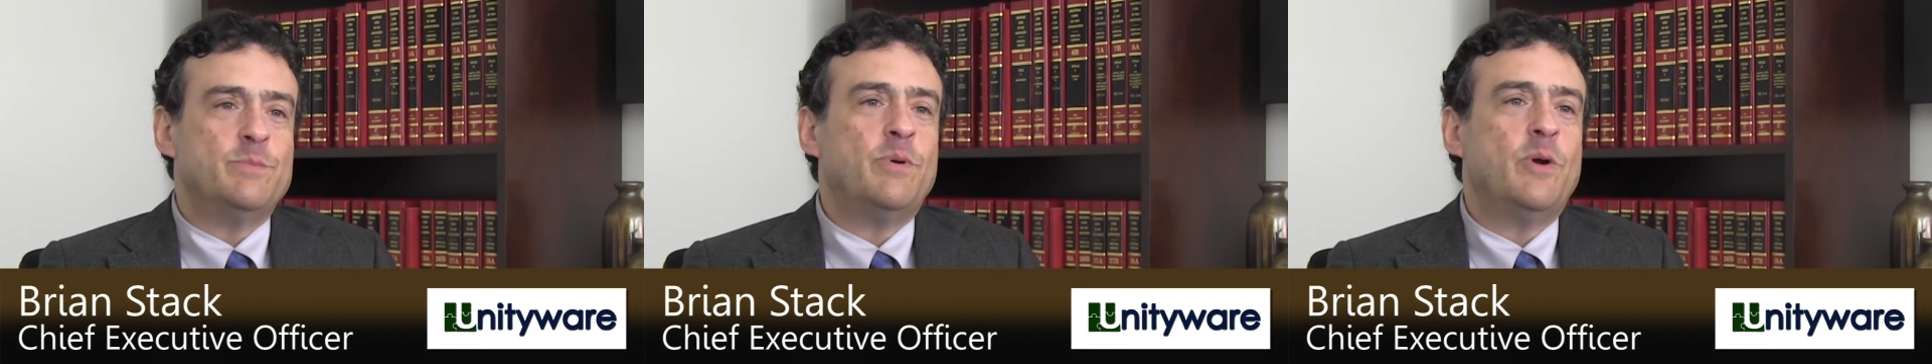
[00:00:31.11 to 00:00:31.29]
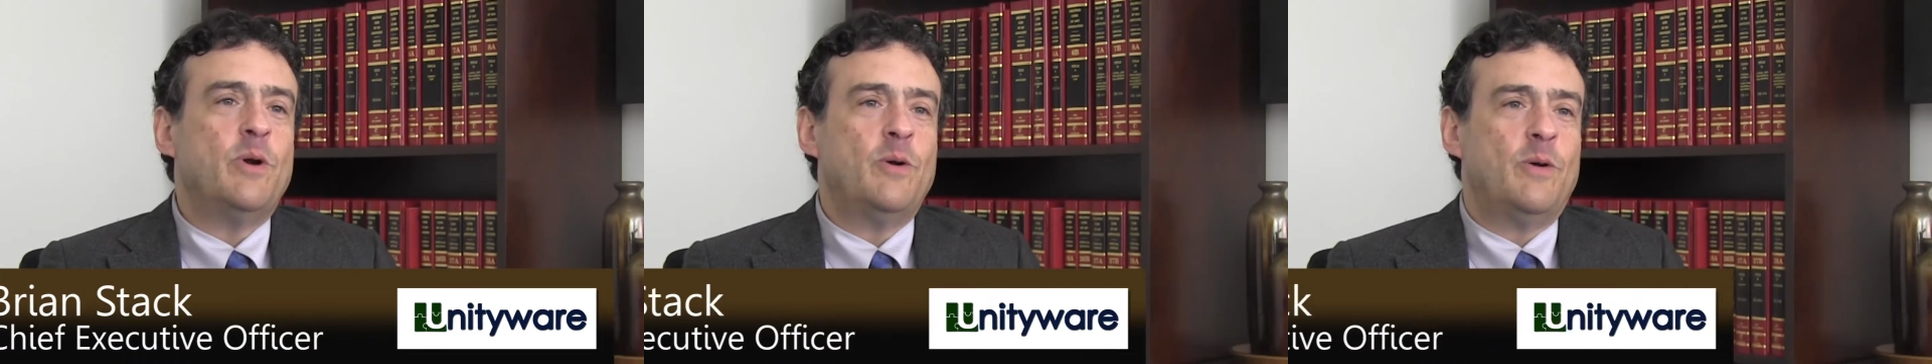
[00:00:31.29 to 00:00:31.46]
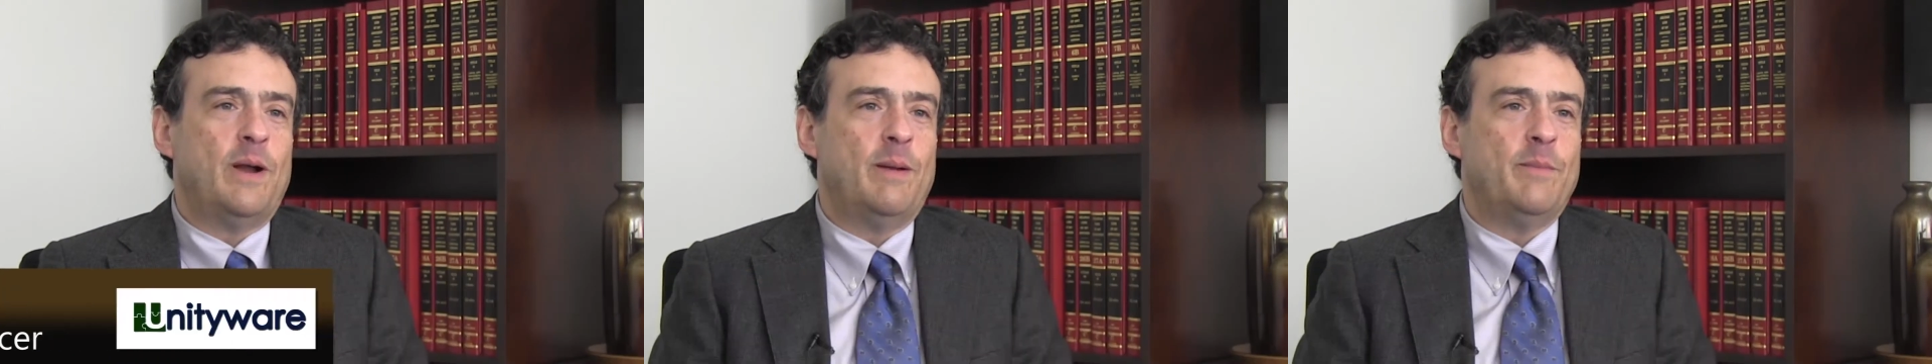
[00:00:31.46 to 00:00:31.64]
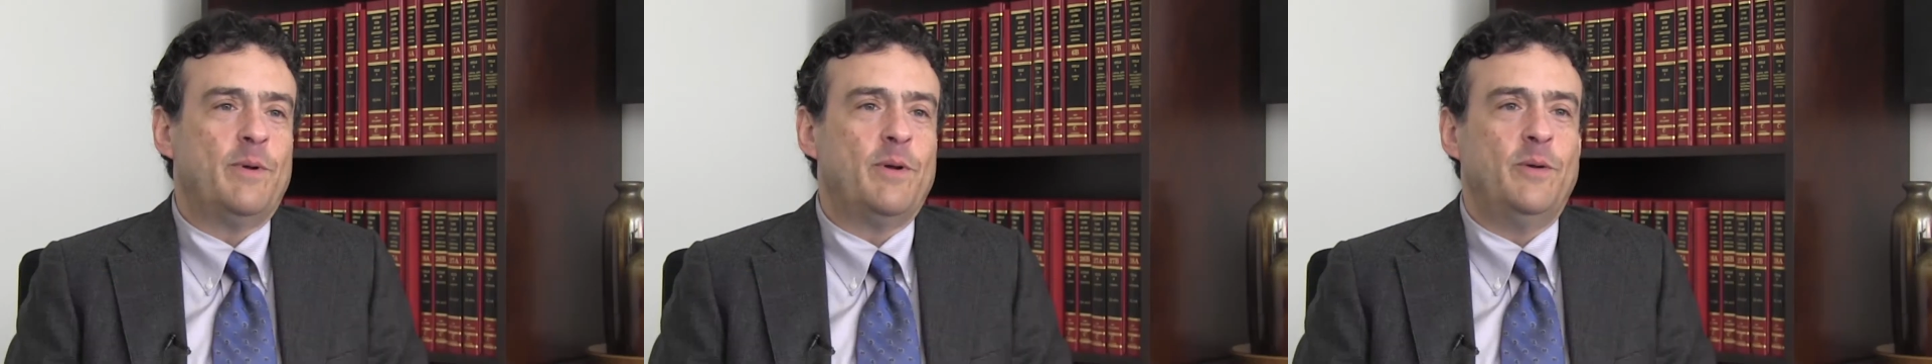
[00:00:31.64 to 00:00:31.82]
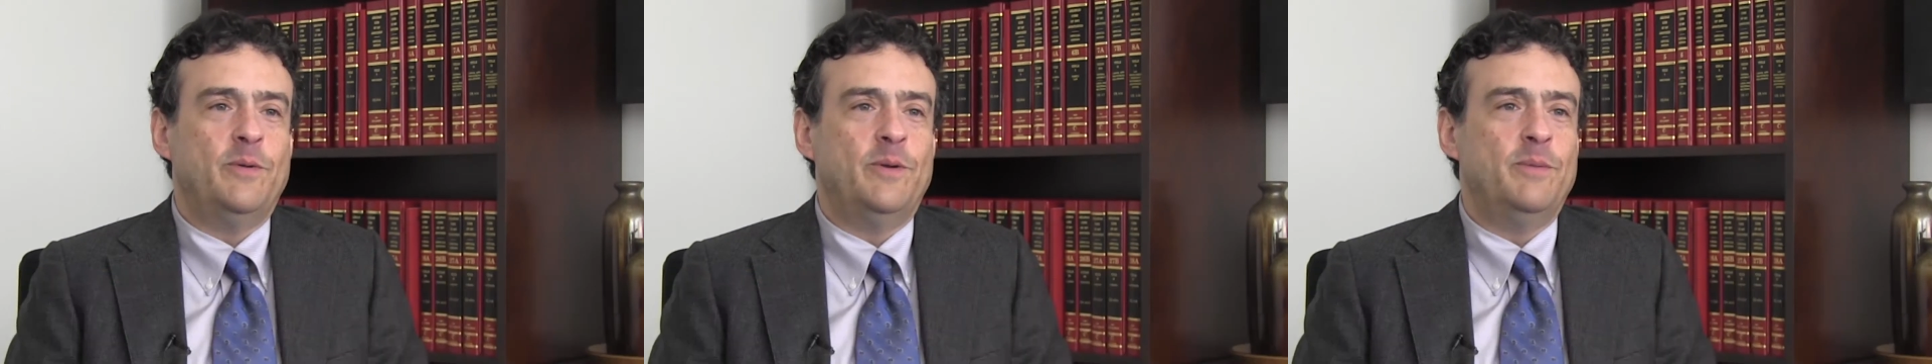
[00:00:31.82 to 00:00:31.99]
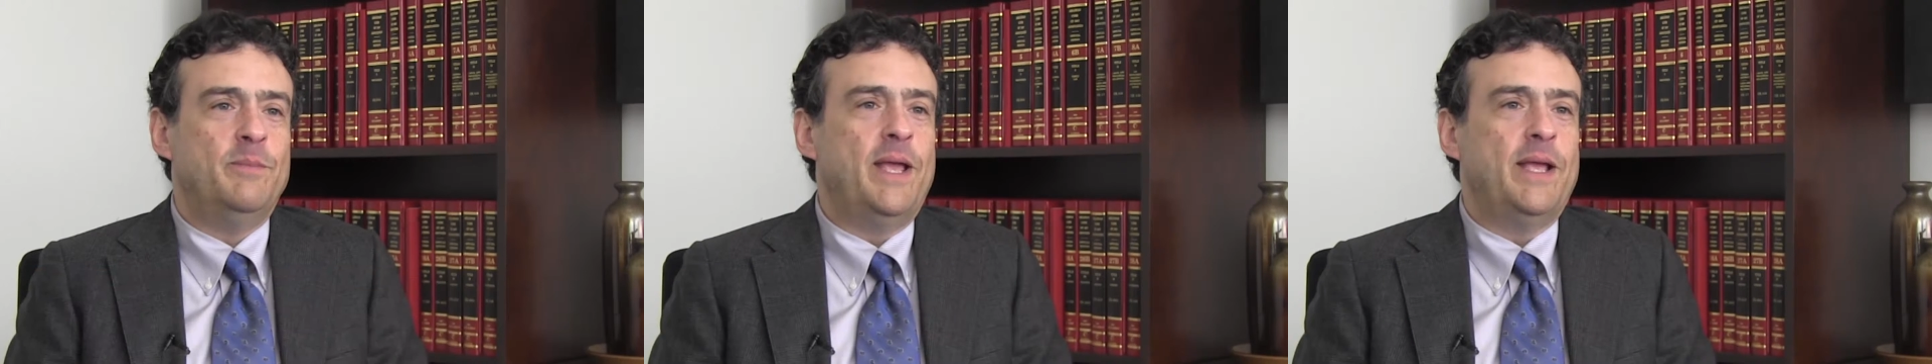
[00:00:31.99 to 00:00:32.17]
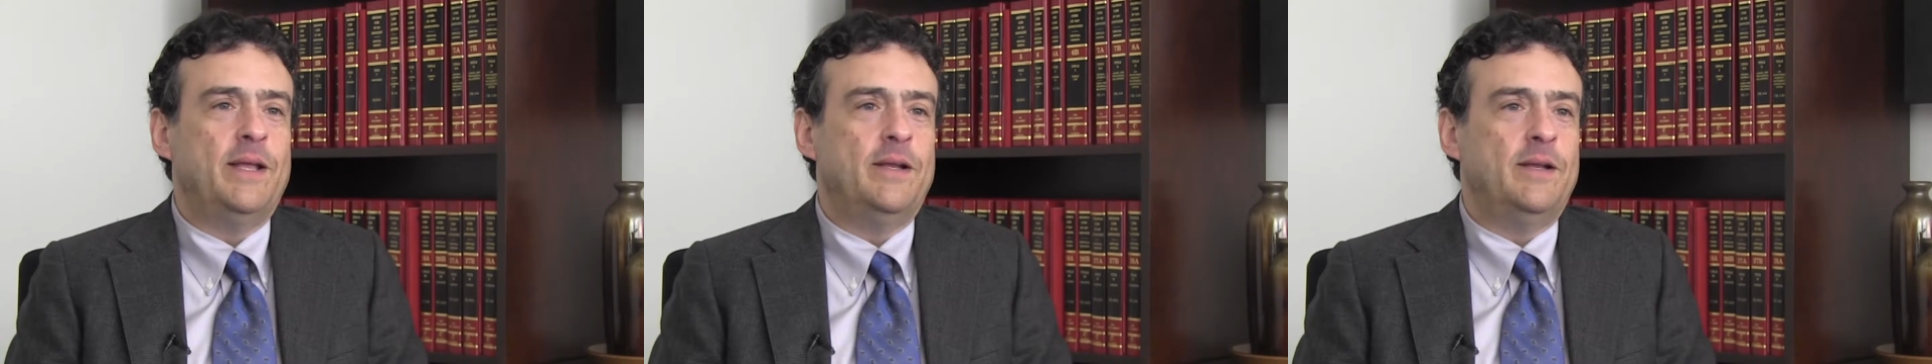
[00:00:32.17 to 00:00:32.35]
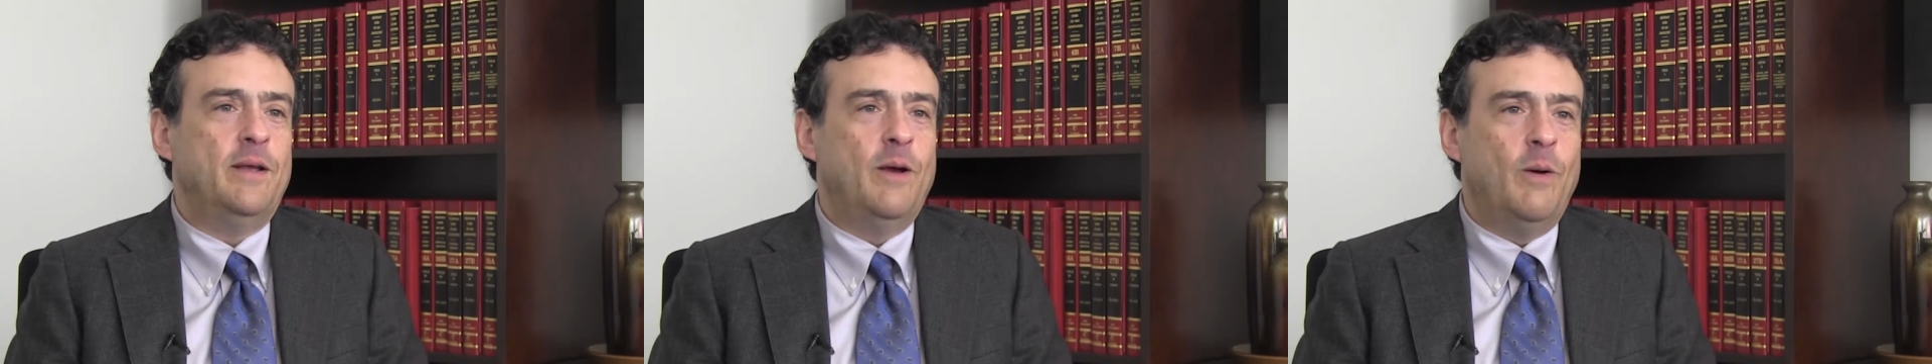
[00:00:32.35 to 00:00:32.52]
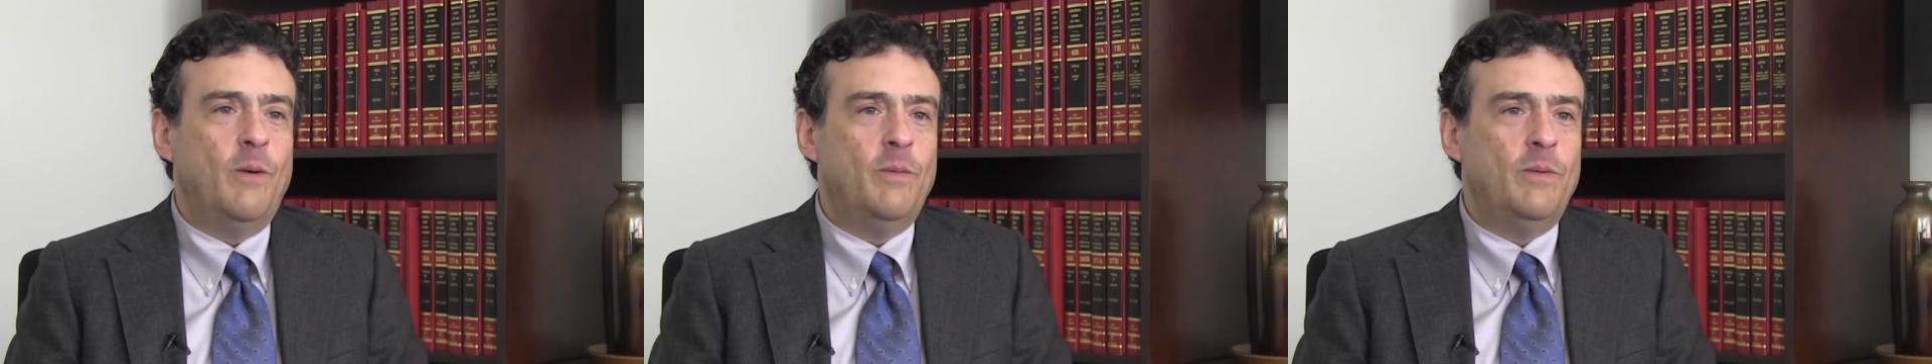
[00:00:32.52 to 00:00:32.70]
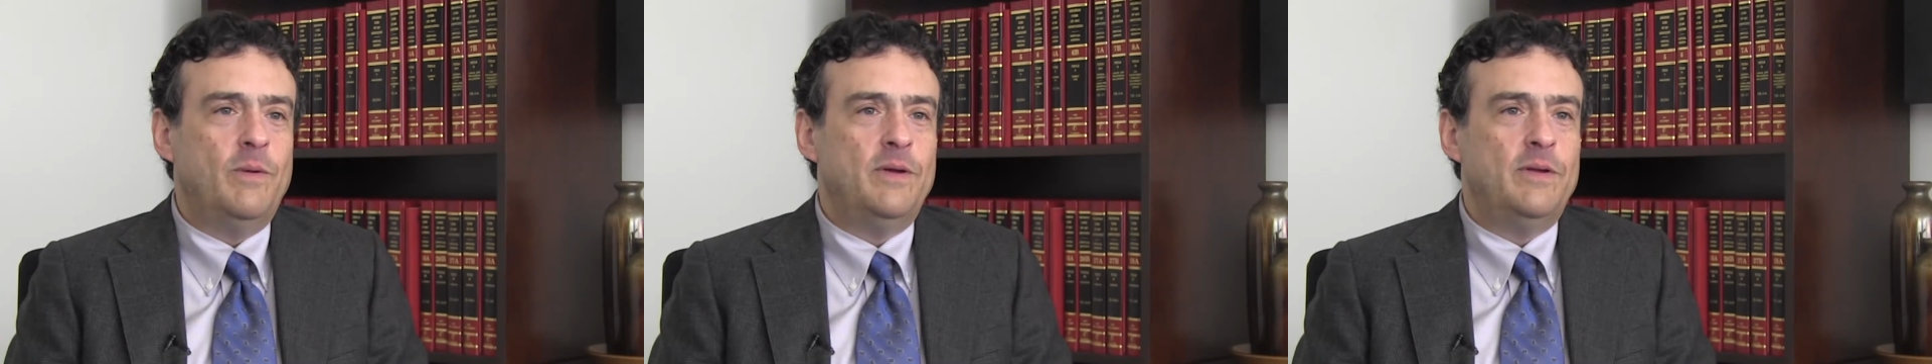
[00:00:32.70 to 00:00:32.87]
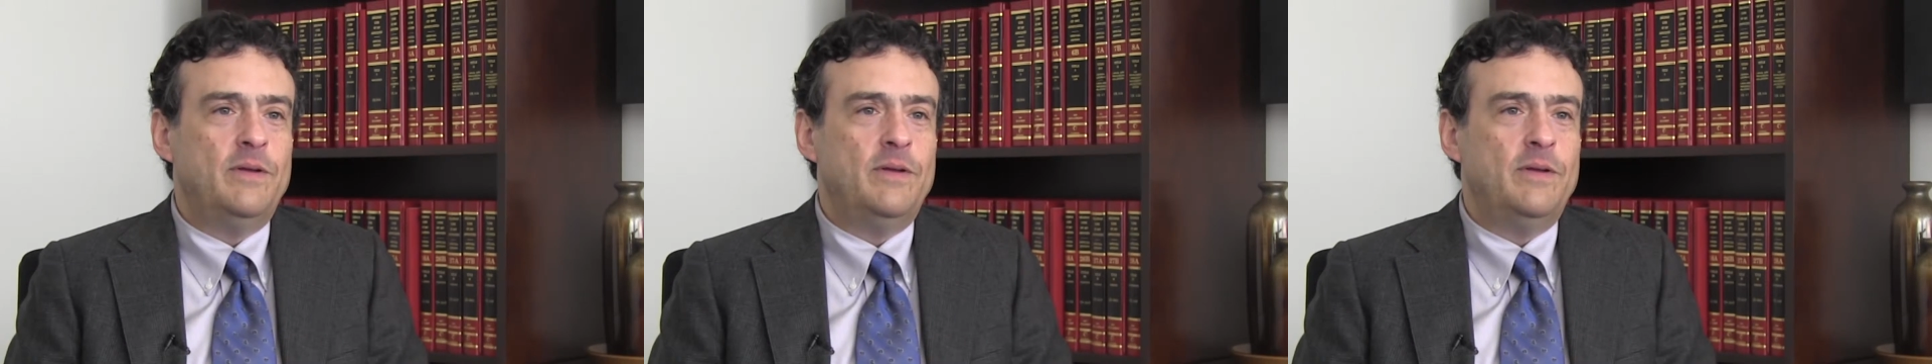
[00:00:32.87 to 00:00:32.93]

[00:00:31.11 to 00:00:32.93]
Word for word: program code to make it go.